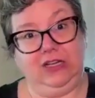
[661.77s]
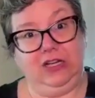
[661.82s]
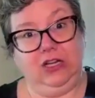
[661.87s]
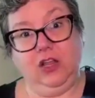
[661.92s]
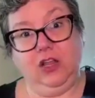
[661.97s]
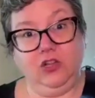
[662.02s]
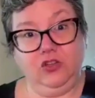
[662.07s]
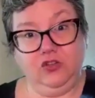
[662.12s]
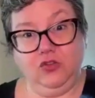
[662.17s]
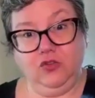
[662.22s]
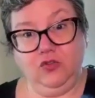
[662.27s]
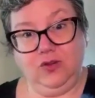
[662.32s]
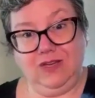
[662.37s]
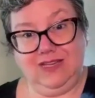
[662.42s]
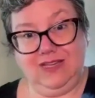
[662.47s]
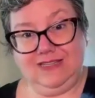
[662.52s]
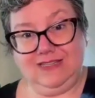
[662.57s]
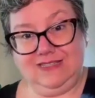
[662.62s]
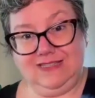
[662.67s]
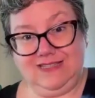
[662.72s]
and
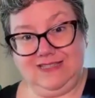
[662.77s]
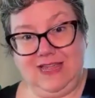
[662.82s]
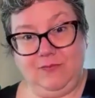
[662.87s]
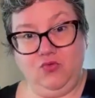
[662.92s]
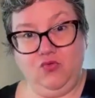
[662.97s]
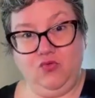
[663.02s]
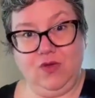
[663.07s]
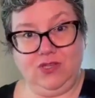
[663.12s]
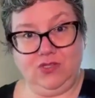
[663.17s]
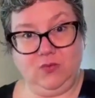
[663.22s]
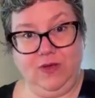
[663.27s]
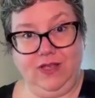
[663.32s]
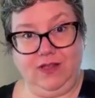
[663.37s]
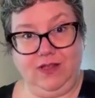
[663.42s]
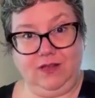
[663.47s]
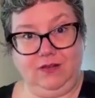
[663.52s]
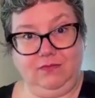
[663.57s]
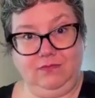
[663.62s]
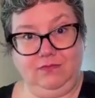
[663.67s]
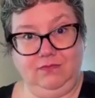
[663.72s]
clutter is taboo
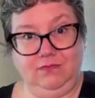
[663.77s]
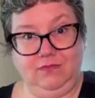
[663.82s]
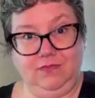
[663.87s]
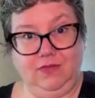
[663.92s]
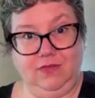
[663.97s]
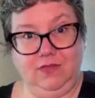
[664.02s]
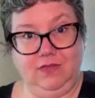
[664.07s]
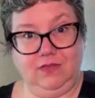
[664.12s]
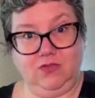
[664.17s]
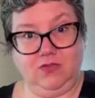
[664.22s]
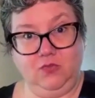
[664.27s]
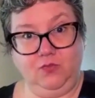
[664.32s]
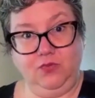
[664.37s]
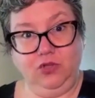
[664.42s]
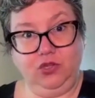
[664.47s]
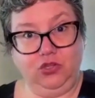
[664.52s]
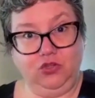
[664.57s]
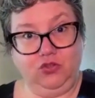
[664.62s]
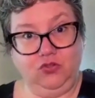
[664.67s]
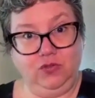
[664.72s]
as well.
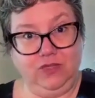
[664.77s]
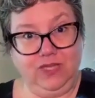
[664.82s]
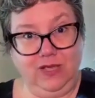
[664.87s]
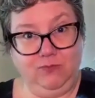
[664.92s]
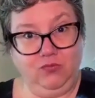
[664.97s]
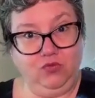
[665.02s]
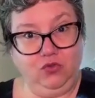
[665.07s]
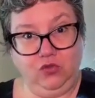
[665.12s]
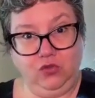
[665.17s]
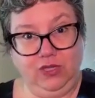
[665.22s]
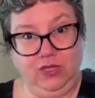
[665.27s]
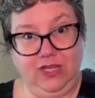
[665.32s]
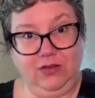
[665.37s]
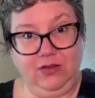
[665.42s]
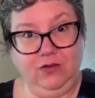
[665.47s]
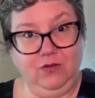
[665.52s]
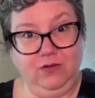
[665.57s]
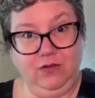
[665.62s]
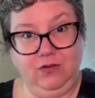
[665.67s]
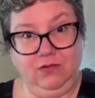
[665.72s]
So put two taboo
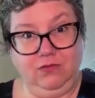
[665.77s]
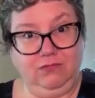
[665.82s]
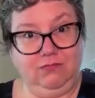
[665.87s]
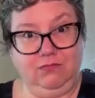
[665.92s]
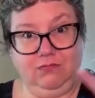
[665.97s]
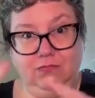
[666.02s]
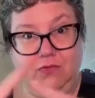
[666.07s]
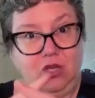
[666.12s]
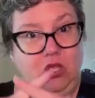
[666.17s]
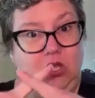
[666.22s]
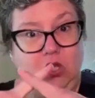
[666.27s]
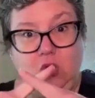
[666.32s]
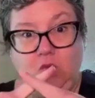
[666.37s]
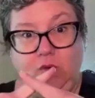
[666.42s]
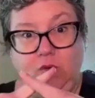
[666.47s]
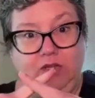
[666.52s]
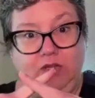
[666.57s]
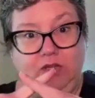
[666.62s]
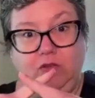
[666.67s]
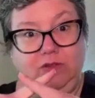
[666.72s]
together.
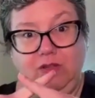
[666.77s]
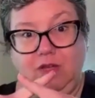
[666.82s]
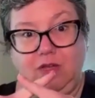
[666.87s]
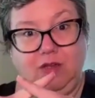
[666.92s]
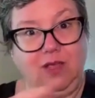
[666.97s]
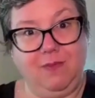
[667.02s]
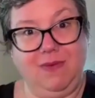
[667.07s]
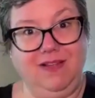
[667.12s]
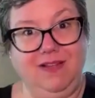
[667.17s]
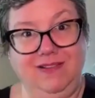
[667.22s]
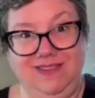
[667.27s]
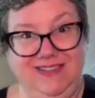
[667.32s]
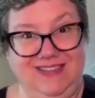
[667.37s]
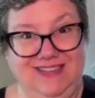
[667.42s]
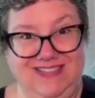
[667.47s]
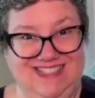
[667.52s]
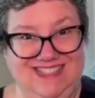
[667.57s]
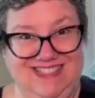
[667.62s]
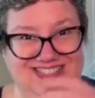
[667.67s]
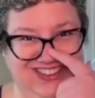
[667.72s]
No, we don't talk
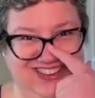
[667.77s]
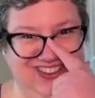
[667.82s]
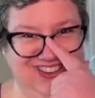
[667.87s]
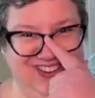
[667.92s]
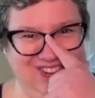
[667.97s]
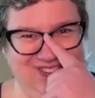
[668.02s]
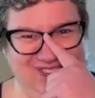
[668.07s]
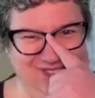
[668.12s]
about this,